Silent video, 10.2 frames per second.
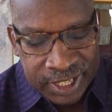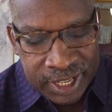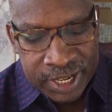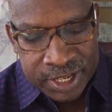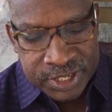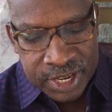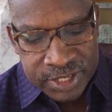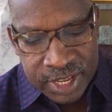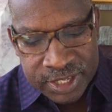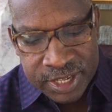And it
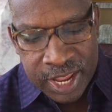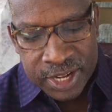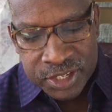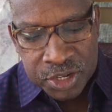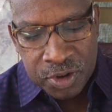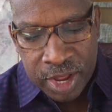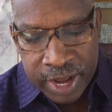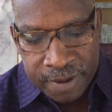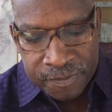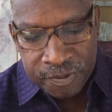says that snakes do not
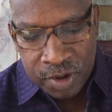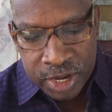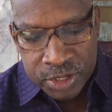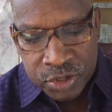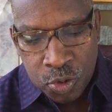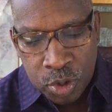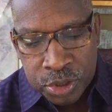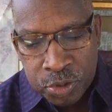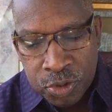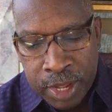have friends, nor
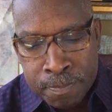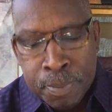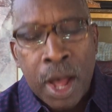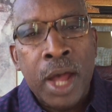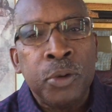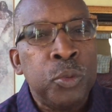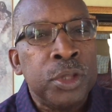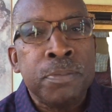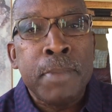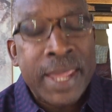do they bond
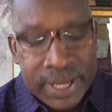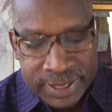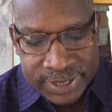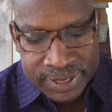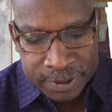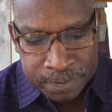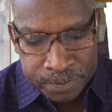with mates.